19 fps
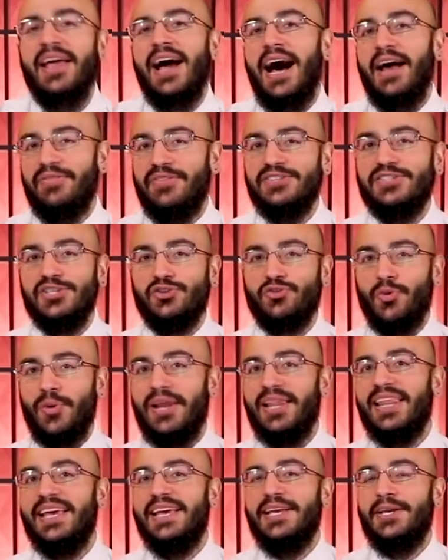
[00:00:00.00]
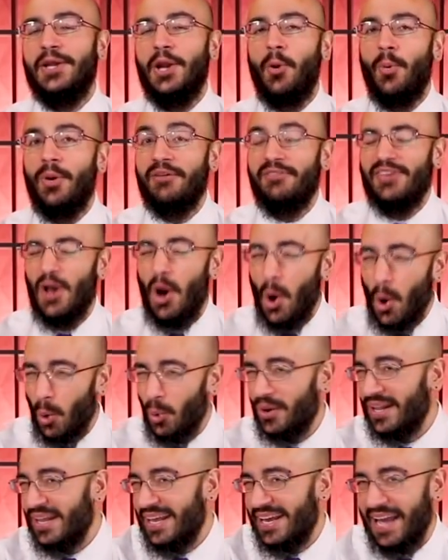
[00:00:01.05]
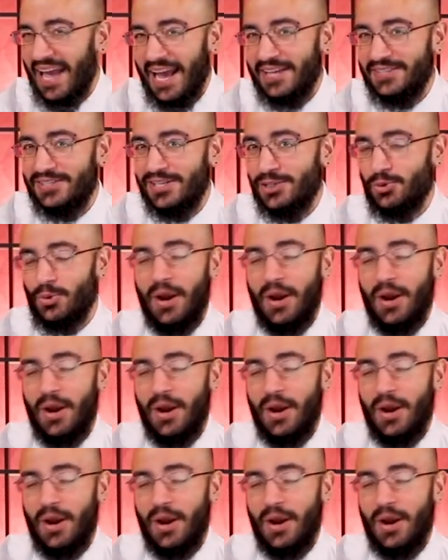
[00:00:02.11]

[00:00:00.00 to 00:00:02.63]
Uh, this is really, you know, one of the only cases